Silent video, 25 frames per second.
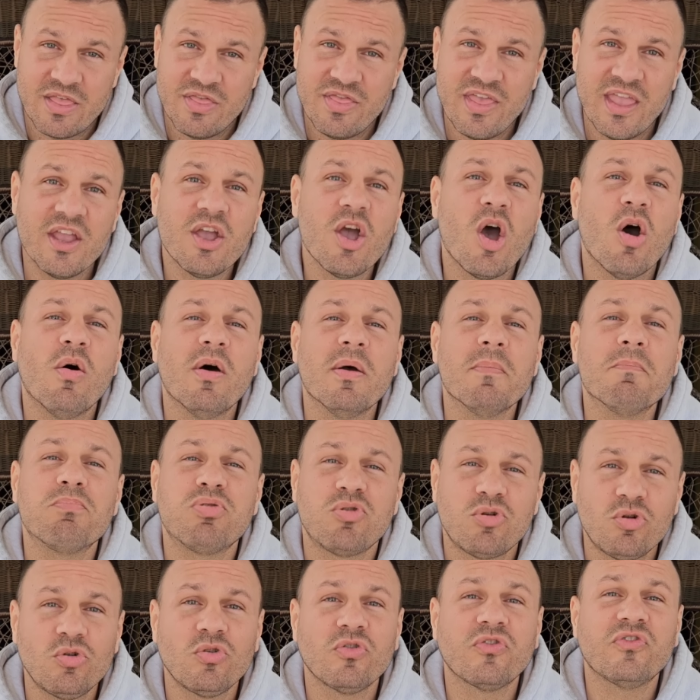they go and
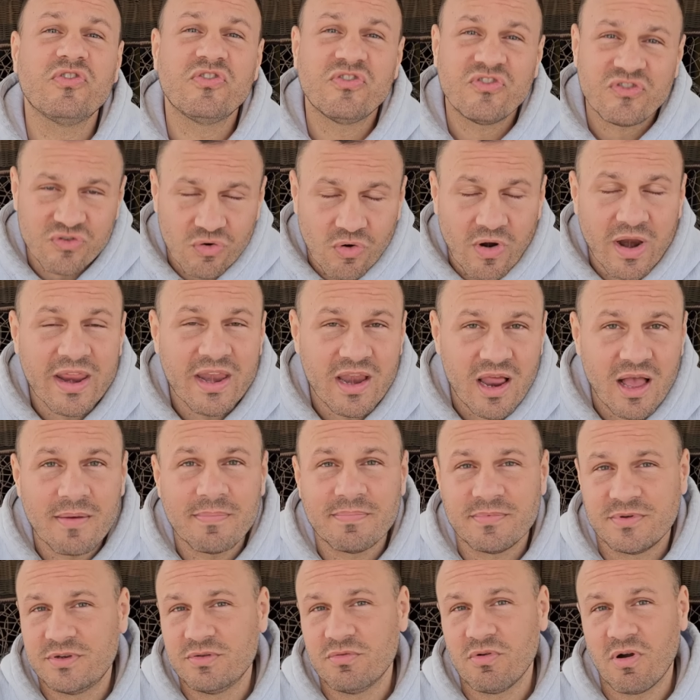pull straight
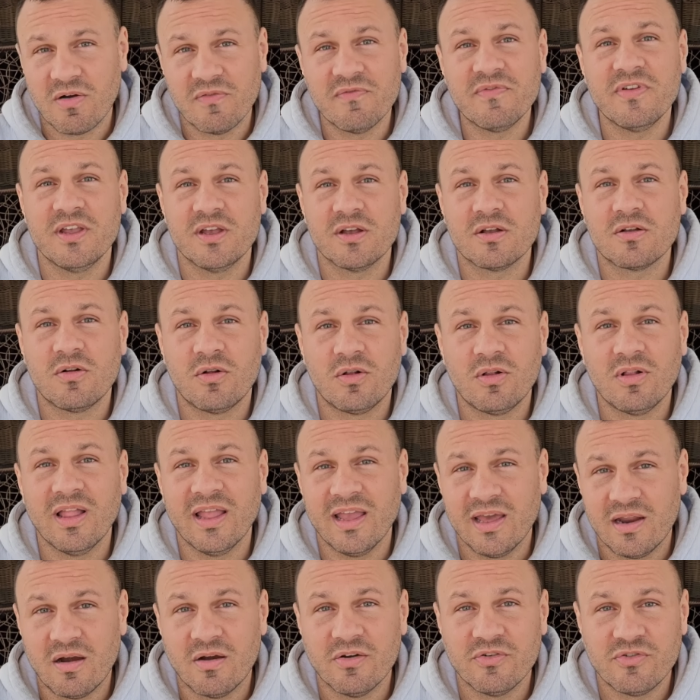up to our vehicle
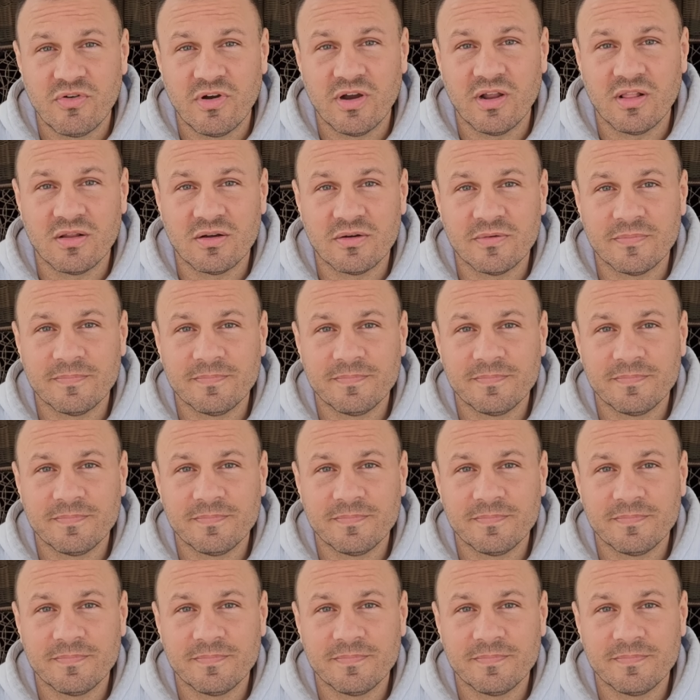and our trailer.